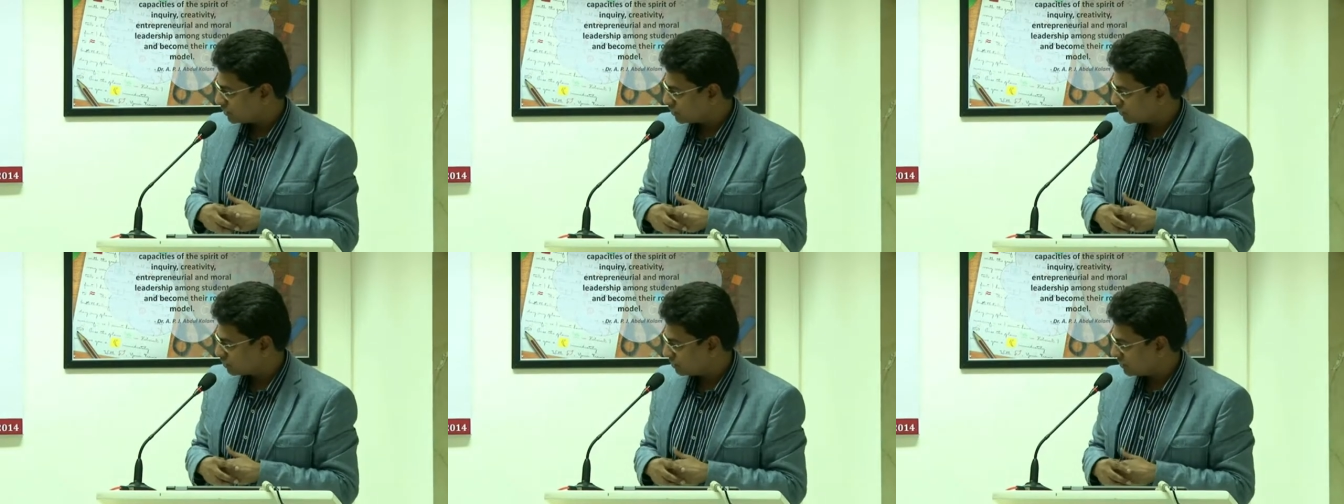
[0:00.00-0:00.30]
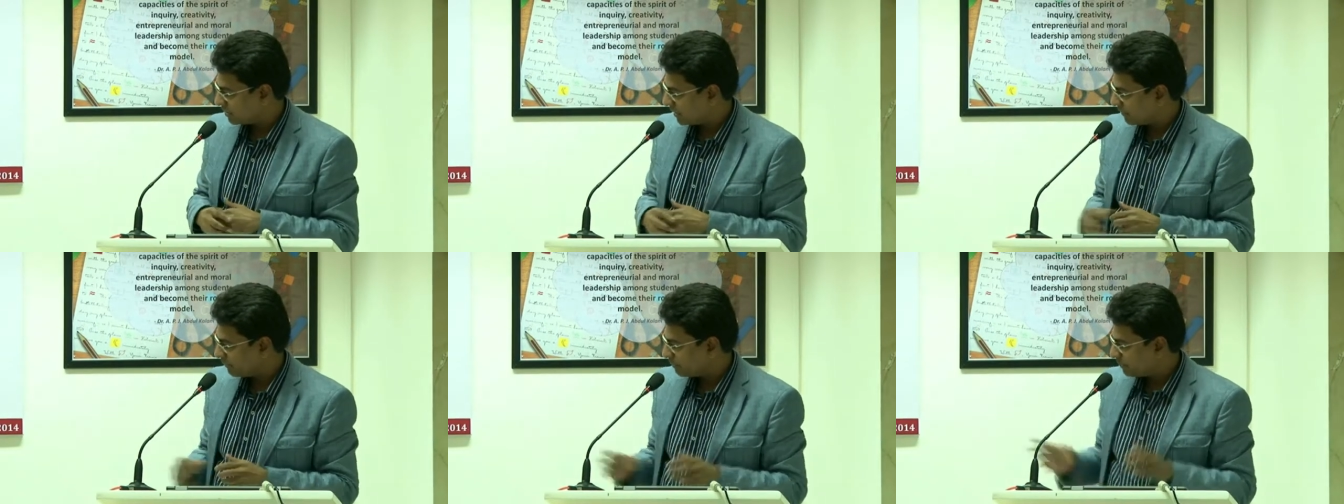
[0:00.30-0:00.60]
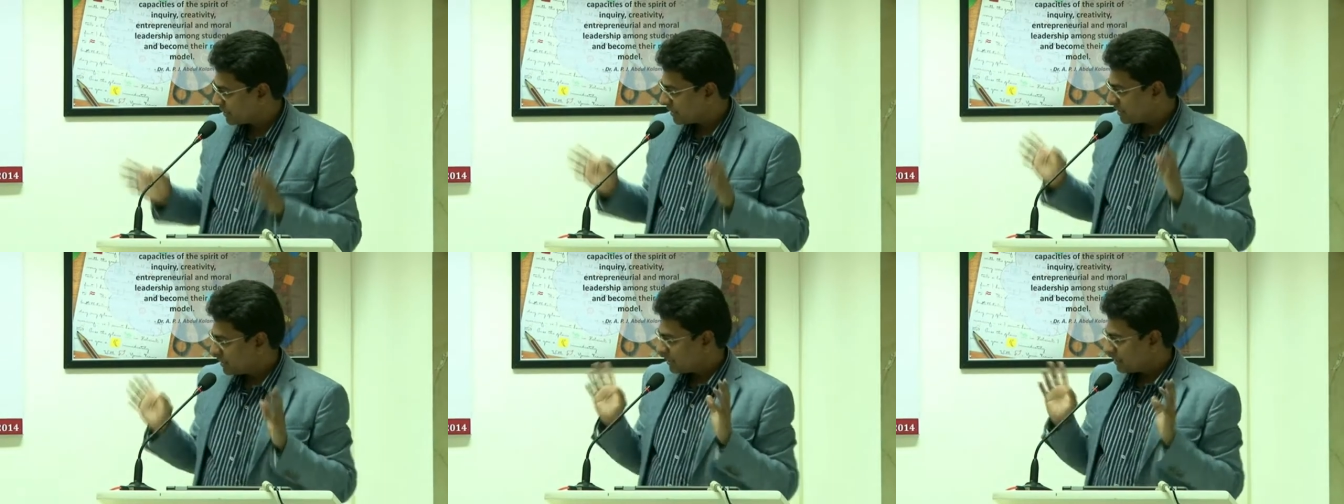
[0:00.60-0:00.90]
is today.
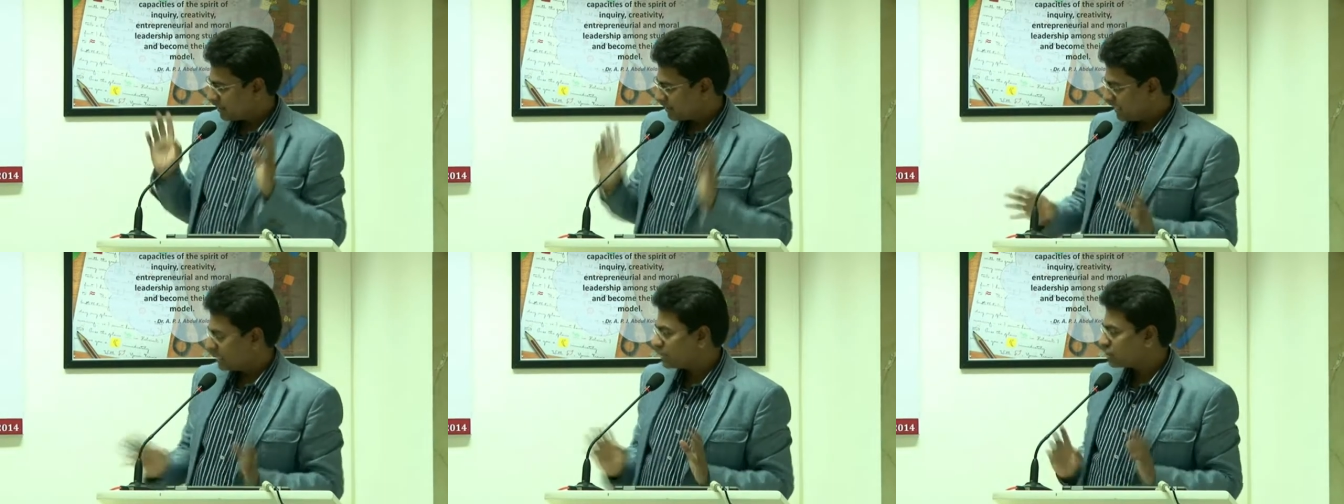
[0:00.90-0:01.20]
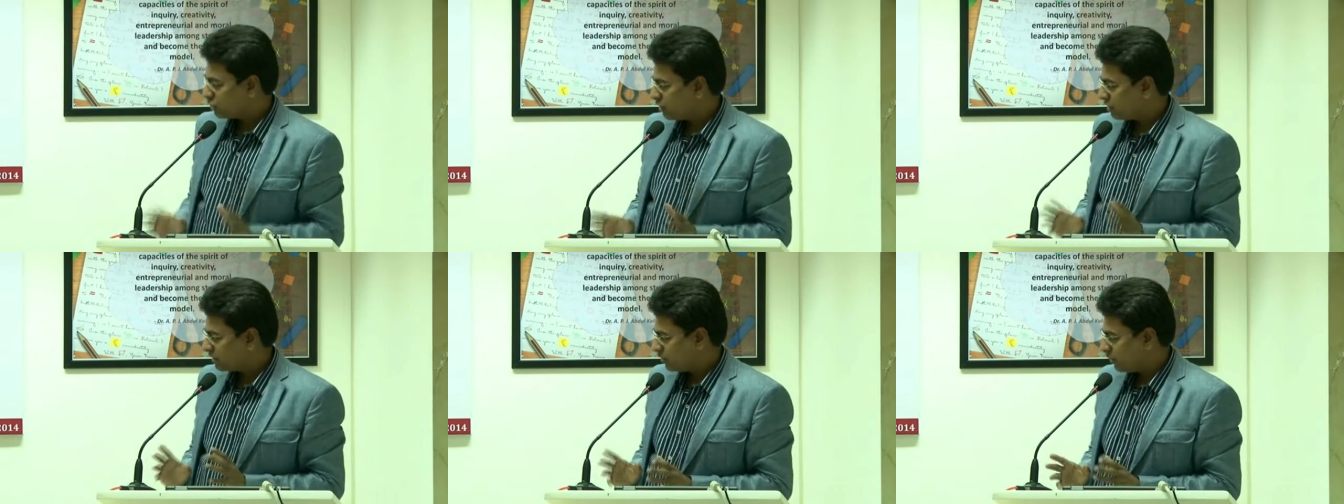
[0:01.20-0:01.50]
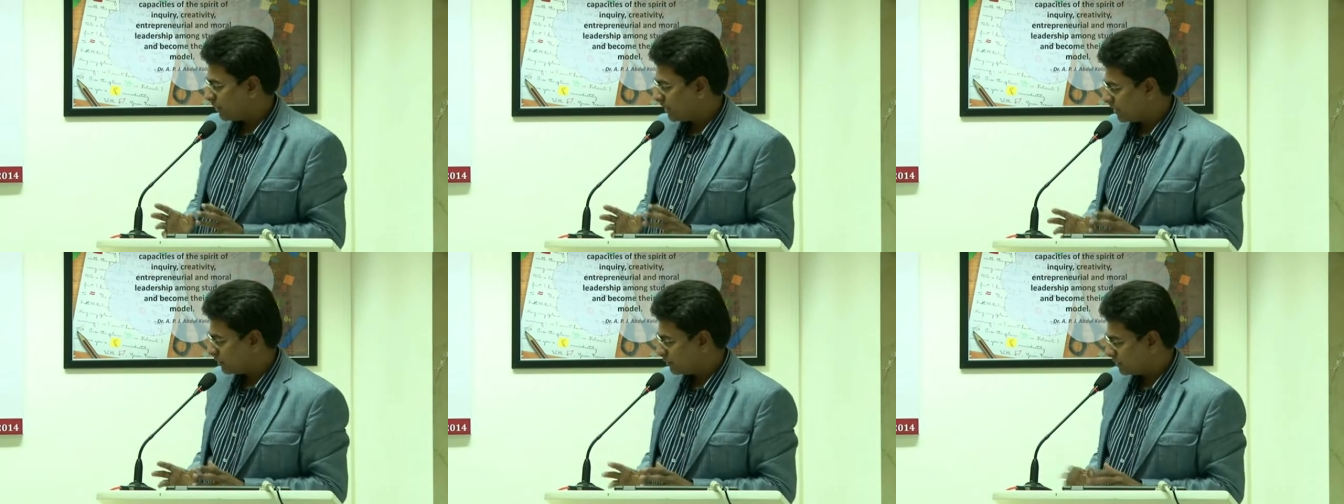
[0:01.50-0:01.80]
That's not the
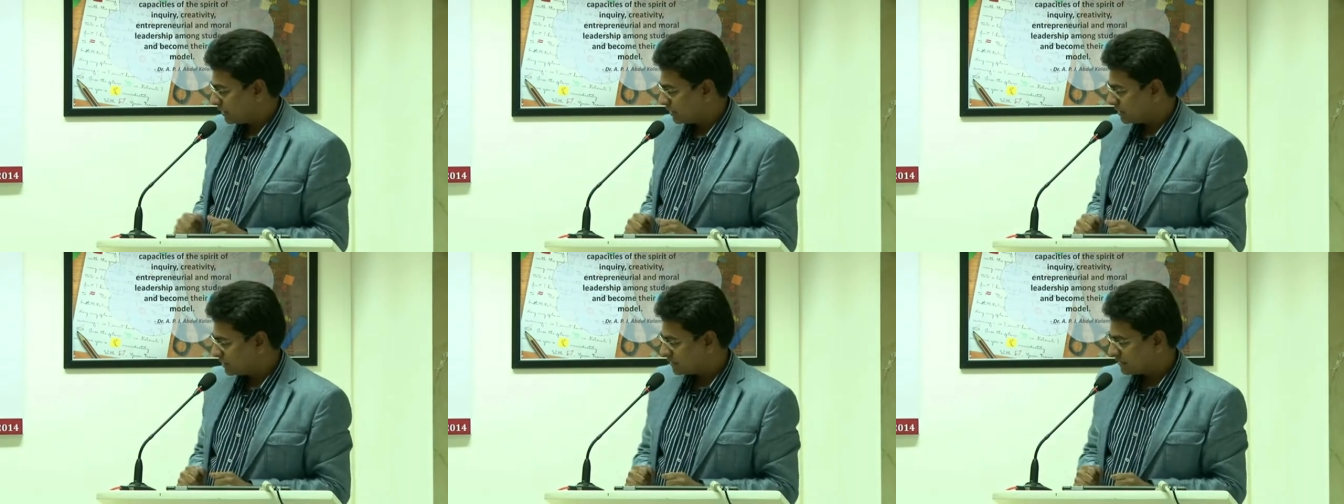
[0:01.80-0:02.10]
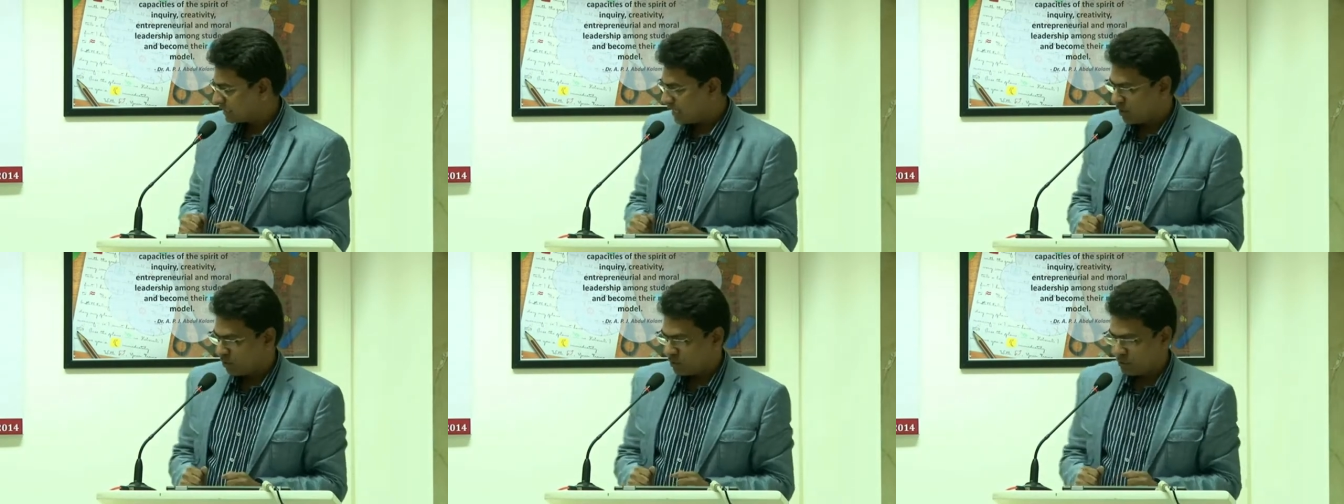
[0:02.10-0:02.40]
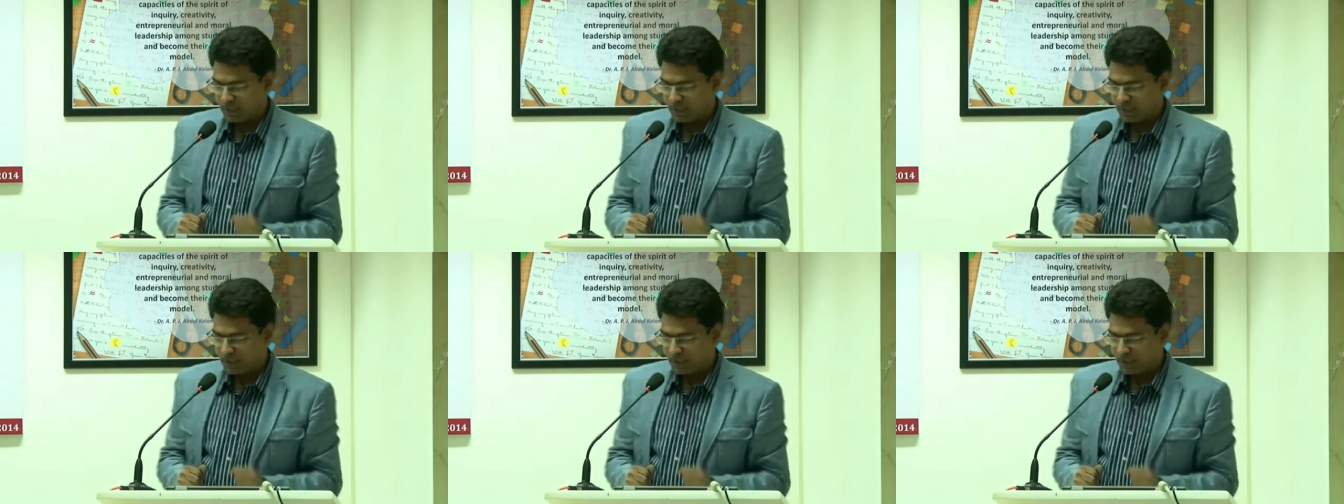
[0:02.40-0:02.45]
way it, it is now.